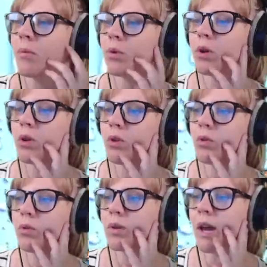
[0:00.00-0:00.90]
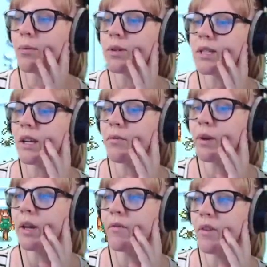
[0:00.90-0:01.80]
we'll, yeah, we'll see if
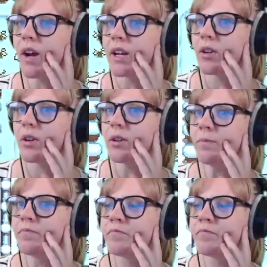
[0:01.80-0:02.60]
we can find her.